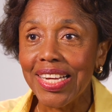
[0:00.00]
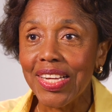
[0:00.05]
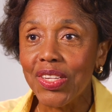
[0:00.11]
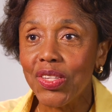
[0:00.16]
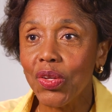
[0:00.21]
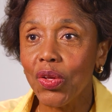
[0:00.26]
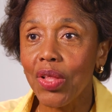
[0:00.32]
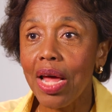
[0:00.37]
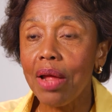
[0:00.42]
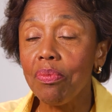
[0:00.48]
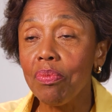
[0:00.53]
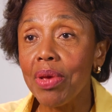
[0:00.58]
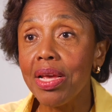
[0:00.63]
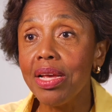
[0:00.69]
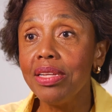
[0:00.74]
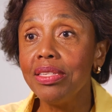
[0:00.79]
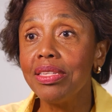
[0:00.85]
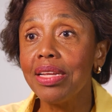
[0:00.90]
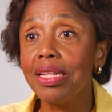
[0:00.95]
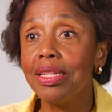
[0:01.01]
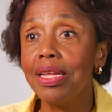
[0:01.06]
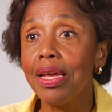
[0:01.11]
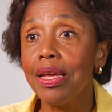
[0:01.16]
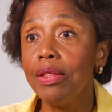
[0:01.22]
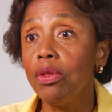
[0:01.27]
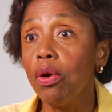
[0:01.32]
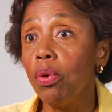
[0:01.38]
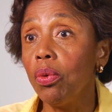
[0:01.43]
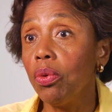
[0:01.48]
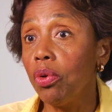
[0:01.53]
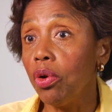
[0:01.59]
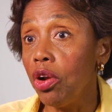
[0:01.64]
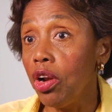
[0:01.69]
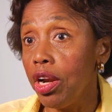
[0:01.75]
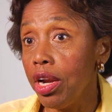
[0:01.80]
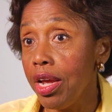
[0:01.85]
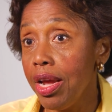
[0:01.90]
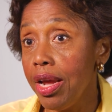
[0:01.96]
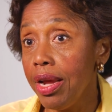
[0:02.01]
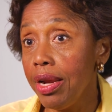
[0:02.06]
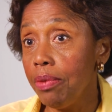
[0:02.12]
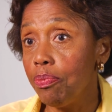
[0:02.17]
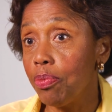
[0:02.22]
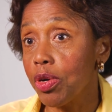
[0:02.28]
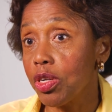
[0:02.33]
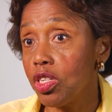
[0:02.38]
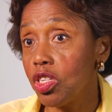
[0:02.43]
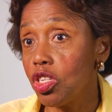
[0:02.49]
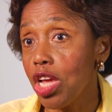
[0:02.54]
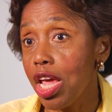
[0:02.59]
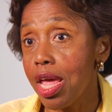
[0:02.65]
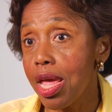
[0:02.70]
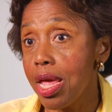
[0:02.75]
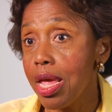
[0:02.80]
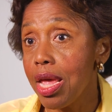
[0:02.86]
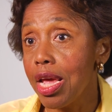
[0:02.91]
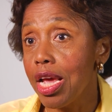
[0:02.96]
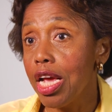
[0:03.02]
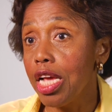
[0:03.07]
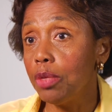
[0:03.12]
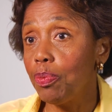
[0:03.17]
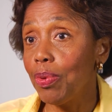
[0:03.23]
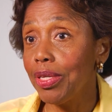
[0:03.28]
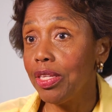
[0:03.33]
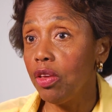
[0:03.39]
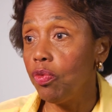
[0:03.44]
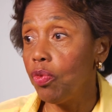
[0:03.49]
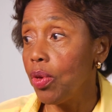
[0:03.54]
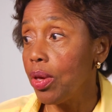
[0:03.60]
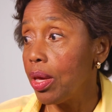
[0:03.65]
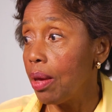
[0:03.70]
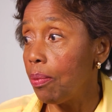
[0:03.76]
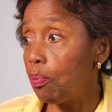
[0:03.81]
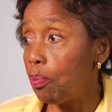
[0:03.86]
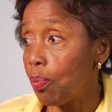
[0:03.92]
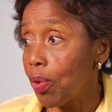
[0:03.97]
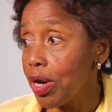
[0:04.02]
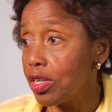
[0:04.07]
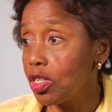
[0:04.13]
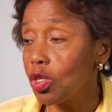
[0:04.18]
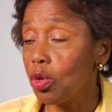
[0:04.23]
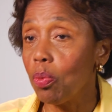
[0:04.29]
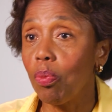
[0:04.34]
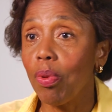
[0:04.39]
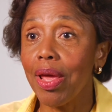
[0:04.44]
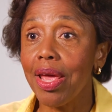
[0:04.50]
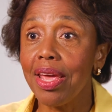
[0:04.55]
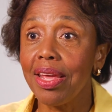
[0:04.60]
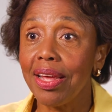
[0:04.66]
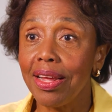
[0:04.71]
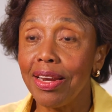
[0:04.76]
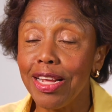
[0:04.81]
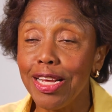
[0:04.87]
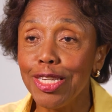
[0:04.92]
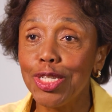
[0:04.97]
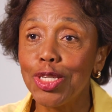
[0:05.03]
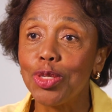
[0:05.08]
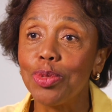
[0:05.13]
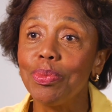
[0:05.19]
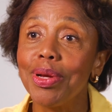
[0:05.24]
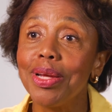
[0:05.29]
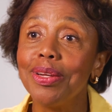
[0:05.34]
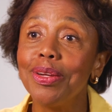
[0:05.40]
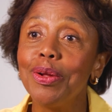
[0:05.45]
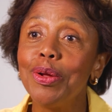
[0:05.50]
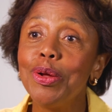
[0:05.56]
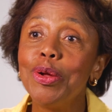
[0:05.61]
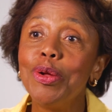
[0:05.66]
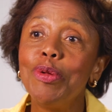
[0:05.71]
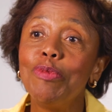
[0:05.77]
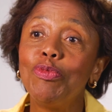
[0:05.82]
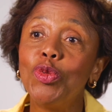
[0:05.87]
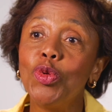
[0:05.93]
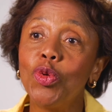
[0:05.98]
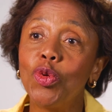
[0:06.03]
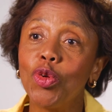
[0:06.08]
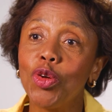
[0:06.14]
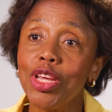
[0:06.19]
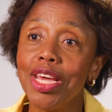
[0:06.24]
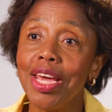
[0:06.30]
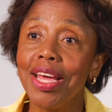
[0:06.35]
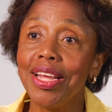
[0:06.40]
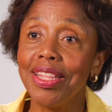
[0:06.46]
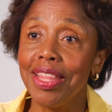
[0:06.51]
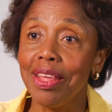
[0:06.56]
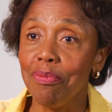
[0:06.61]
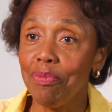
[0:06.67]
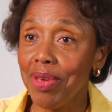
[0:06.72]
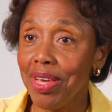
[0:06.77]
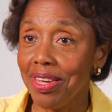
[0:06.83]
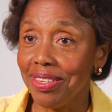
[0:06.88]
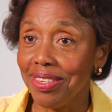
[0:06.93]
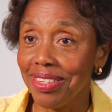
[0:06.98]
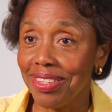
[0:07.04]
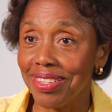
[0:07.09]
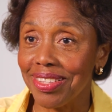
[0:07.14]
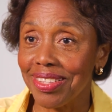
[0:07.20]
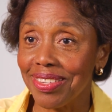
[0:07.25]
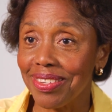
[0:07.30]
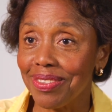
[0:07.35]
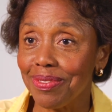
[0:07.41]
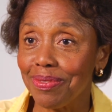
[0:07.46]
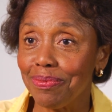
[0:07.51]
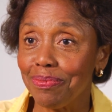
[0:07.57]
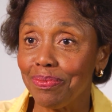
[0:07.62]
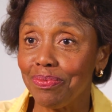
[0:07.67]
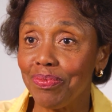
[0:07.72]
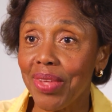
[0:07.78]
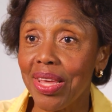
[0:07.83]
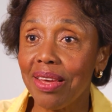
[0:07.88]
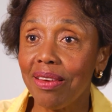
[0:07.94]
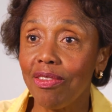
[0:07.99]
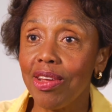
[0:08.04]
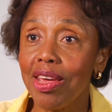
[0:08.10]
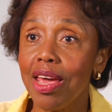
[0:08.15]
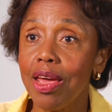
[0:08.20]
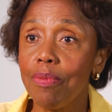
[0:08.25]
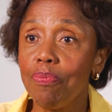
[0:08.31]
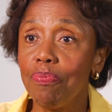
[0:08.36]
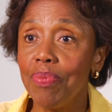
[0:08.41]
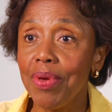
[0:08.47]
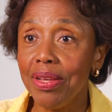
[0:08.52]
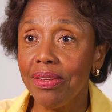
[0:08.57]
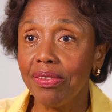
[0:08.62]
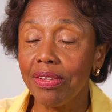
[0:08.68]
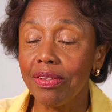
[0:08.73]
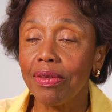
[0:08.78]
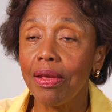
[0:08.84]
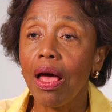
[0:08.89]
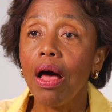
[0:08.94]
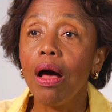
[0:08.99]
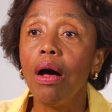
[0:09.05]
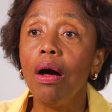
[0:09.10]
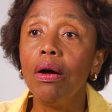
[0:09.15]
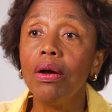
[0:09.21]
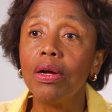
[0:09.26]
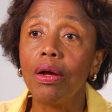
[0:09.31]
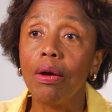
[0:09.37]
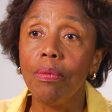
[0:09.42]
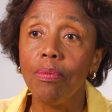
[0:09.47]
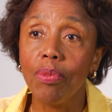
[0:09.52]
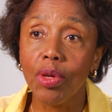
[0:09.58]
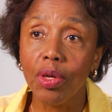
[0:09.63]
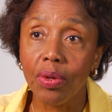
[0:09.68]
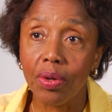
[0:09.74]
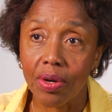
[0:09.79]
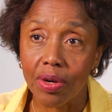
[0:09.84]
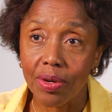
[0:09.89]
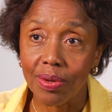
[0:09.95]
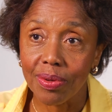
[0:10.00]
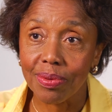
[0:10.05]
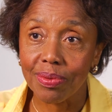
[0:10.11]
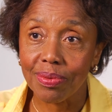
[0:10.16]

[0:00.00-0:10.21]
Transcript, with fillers: So that means that they don't need, per se, a specific person playing an instrument to create the piece. They create pieces on computer.